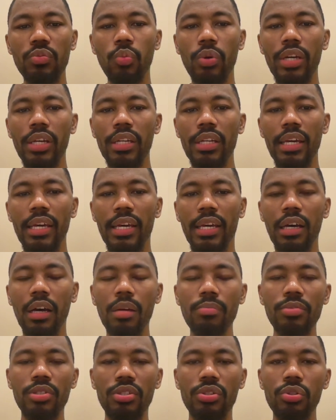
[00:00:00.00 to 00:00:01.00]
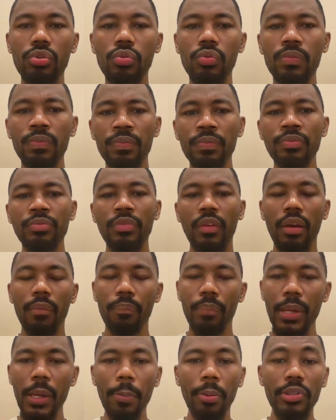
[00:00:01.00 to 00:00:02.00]
when it comes to
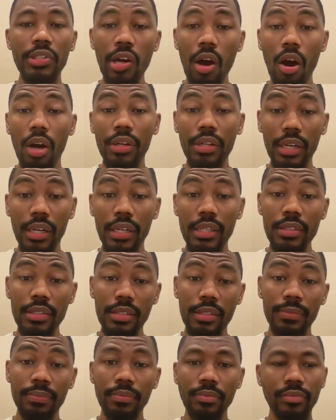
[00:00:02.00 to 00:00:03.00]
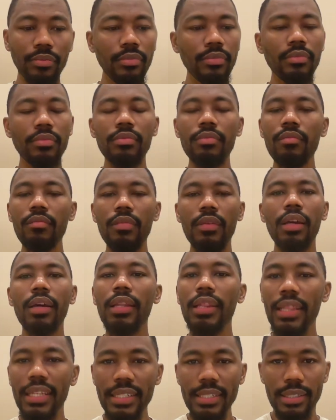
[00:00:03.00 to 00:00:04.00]
people talking to us,
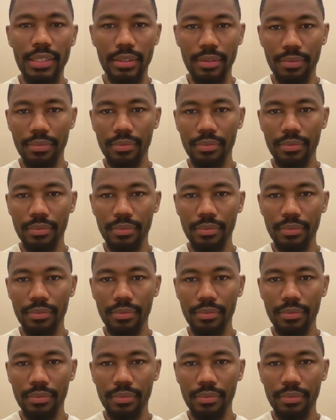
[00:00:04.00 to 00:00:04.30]
listen,